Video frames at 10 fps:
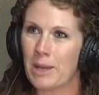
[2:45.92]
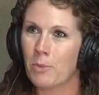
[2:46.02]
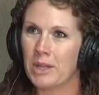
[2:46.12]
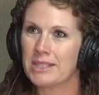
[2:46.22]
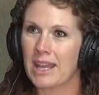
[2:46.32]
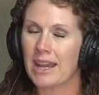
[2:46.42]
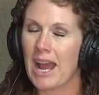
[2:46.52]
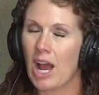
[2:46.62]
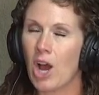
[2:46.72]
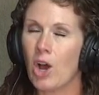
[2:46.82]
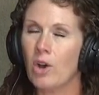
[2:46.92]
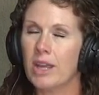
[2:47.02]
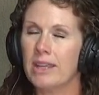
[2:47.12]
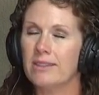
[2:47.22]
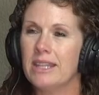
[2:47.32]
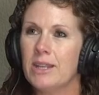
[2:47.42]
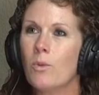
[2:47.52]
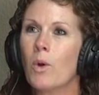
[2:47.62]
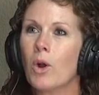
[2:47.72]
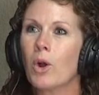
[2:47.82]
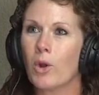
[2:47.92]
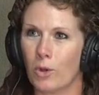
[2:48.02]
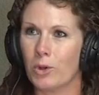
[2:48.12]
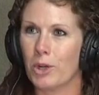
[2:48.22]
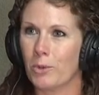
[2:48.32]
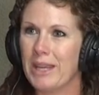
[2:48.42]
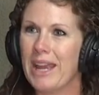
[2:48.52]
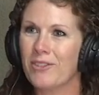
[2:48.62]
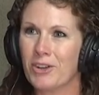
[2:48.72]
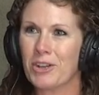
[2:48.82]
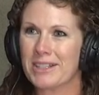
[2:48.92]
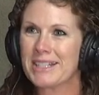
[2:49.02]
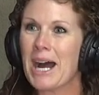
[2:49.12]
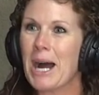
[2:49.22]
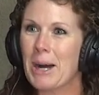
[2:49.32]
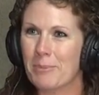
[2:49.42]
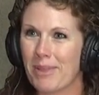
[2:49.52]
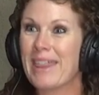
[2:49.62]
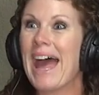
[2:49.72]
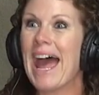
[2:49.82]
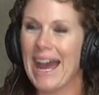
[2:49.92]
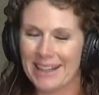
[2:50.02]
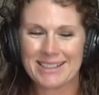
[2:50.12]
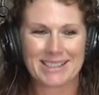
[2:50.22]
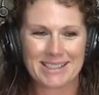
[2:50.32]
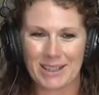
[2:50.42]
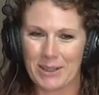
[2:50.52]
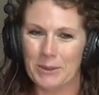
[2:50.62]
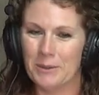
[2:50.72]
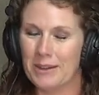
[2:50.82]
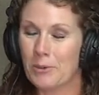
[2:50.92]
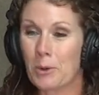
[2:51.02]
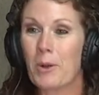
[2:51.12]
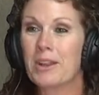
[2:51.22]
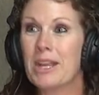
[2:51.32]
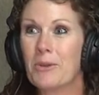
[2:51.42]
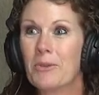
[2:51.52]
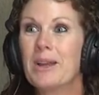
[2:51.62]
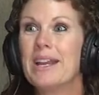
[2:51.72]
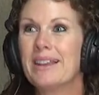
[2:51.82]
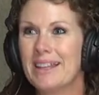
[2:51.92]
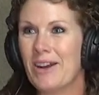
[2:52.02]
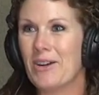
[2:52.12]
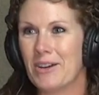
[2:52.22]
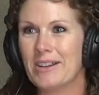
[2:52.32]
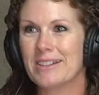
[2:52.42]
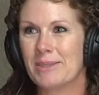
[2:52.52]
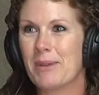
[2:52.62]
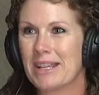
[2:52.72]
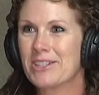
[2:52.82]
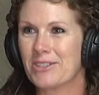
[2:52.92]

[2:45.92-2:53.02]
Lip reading: up, we said, how in the world are we ever going to top that? So we're working really hard to make sure